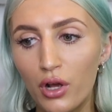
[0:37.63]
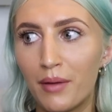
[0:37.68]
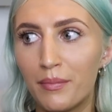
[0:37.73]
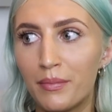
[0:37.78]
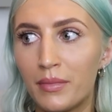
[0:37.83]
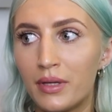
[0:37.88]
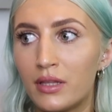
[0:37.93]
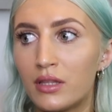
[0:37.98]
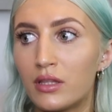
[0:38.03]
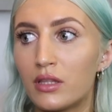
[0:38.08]
I
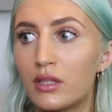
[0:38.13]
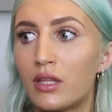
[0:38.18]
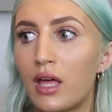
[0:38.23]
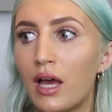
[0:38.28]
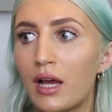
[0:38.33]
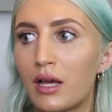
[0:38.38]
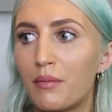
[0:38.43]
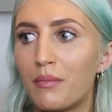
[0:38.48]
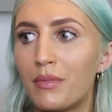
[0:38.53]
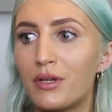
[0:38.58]
mean,
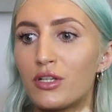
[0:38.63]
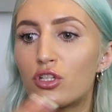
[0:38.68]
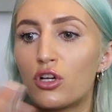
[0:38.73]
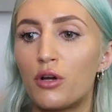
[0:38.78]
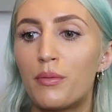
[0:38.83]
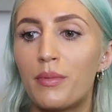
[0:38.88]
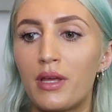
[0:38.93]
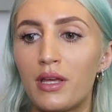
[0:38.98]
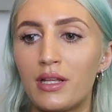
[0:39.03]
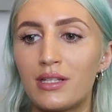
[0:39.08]
there can be
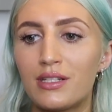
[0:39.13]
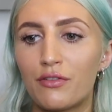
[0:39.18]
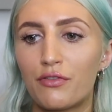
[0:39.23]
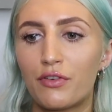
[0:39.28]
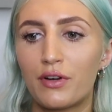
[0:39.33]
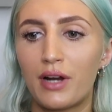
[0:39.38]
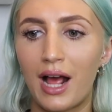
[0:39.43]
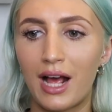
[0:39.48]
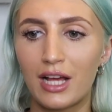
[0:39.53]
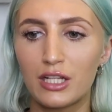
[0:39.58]
so many
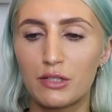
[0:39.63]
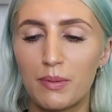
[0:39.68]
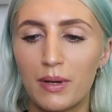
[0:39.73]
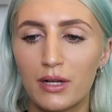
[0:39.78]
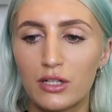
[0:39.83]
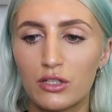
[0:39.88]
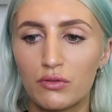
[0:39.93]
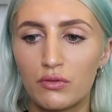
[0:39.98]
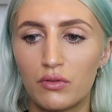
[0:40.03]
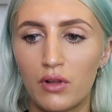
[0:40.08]
different
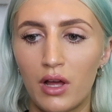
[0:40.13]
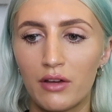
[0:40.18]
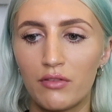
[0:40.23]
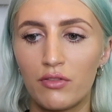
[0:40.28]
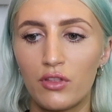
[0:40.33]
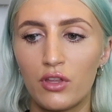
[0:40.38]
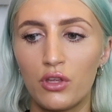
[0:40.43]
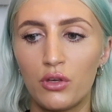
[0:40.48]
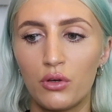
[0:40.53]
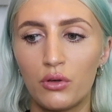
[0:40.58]
aspects of
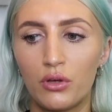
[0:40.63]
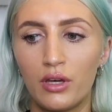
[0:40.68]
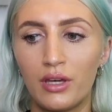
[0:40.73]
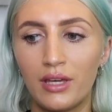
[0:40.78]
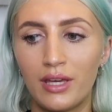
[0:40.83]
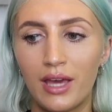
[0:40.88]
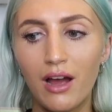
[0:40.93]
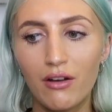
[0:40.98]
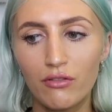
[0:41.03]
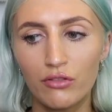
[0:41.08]
life that you
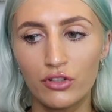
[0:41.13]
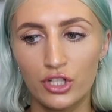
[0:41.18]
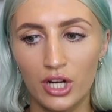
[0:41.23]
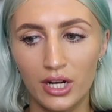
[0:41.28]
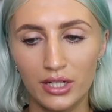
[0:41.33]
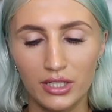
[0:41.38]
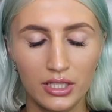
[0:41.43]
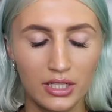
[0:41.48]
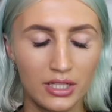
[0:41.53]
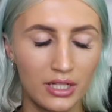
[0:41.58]
can get
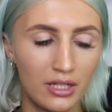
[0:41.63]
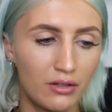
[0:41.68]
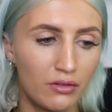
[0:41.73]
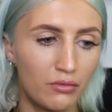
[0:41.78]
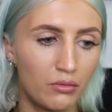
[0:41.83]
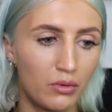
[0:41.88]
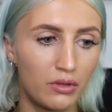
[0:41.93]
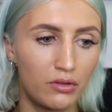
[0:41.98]
rejected in,